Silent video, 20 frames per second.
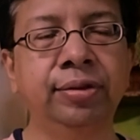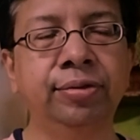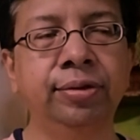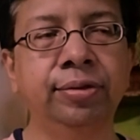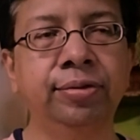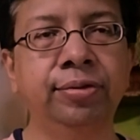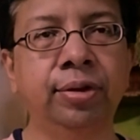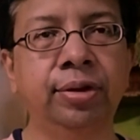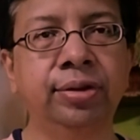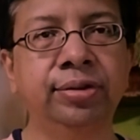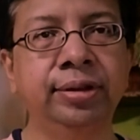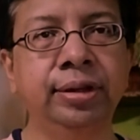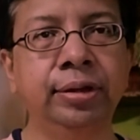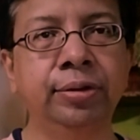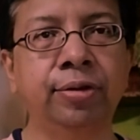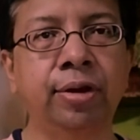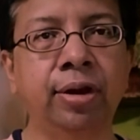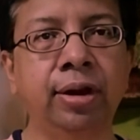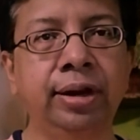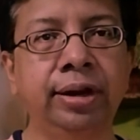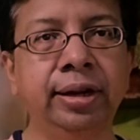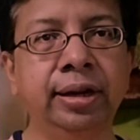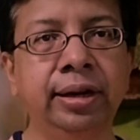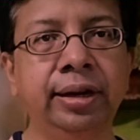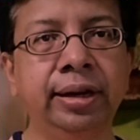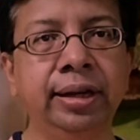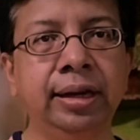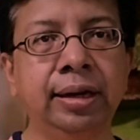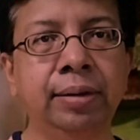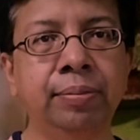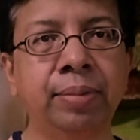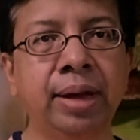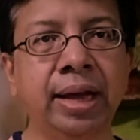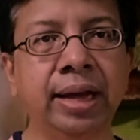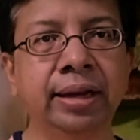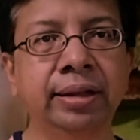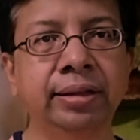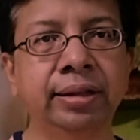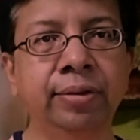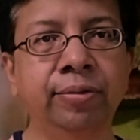If you've not seen volatility come
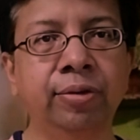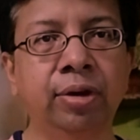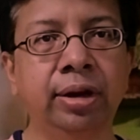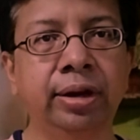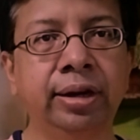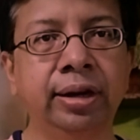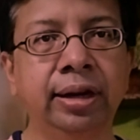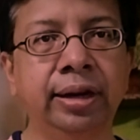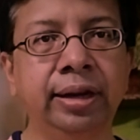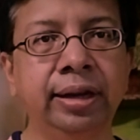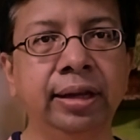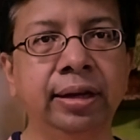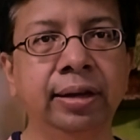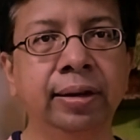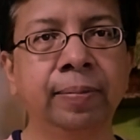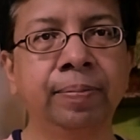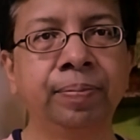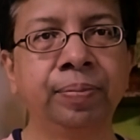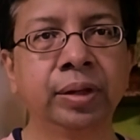back, I think volatility